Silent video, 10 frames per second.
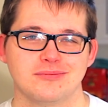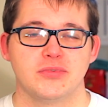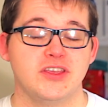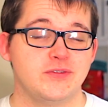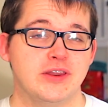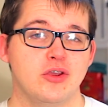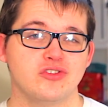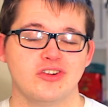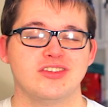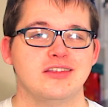These videos
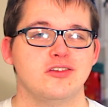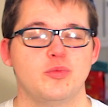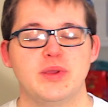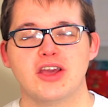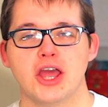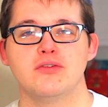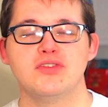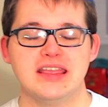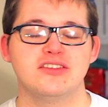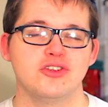are intended to be kind of need